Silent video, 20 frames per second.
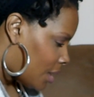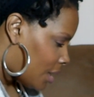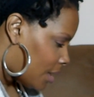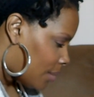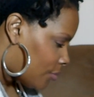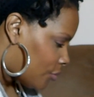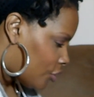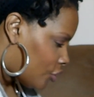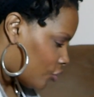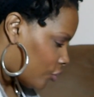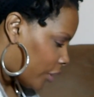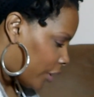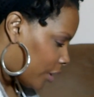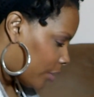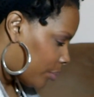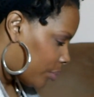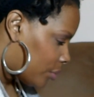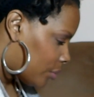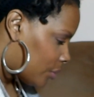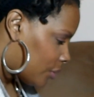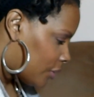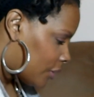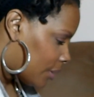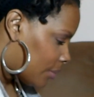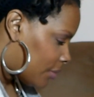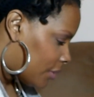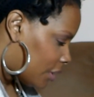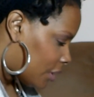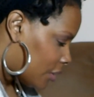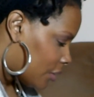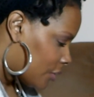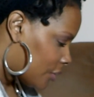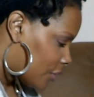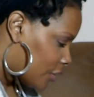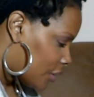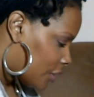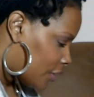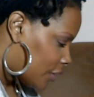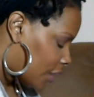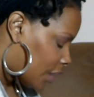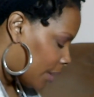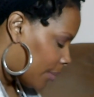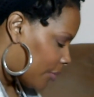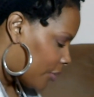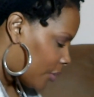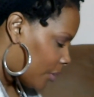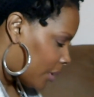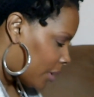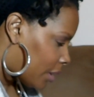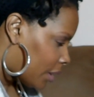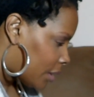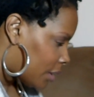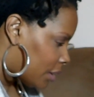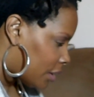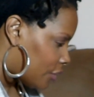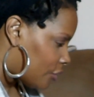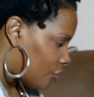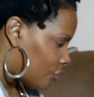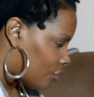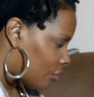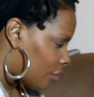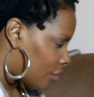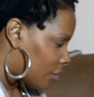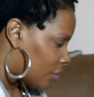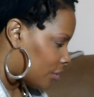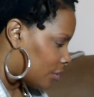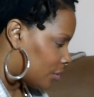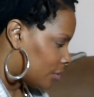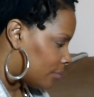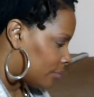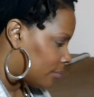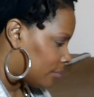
I'm just trying to pull something else to the top so I can let you know